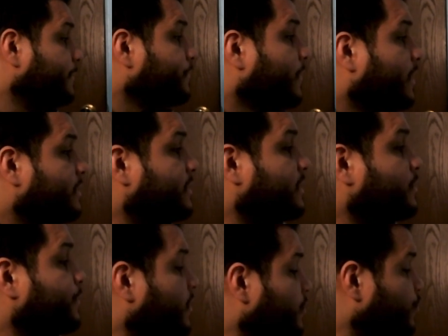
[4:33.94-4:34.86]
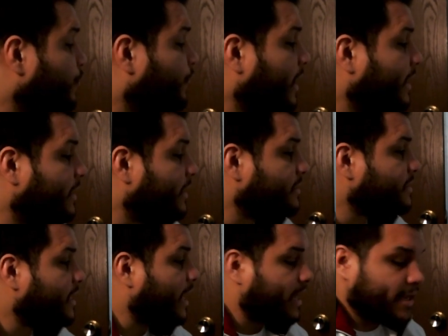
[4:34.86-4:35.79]
6 birds were flying in the
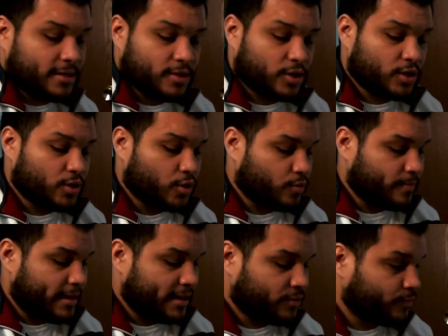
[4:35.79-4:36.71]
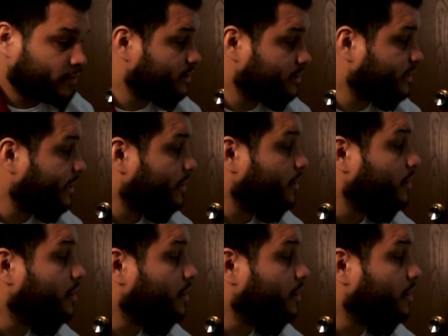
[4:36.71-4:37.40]
sky. No math words there.